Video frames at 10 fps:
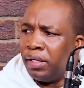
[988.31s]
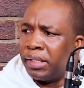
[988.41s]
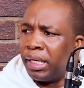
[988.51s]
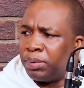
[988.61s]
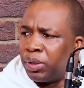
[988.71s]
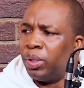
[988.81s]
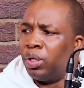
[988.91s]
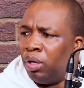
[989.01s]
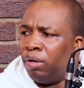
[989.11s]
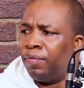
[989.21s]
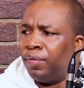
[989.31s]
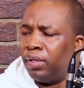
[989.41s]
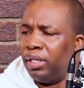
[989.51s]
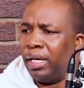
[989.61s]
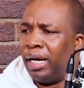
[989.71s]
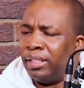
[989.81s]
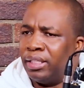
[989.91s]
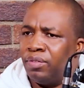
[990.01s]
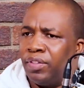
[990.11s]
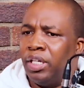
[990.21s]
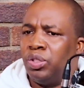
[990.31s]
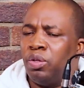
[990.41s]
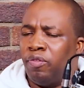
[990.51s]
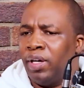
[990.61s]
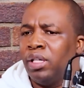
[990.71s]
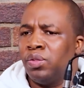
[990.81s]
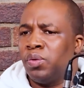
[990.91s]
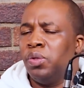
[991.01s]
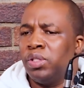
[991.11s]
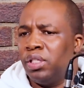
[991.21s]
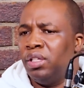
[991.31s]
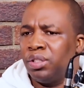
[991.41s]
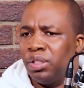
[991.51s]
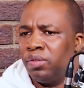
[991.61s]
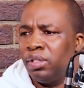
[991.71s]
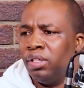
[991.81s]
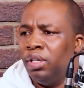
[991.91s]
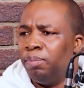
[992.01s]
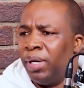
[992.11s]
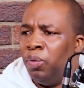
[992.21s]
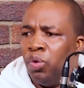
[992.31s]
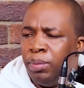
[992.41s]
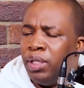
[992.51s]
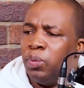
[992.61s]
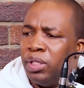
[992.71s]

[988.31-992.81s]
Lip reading: capturing of the identification of fathers' roles in the children by women.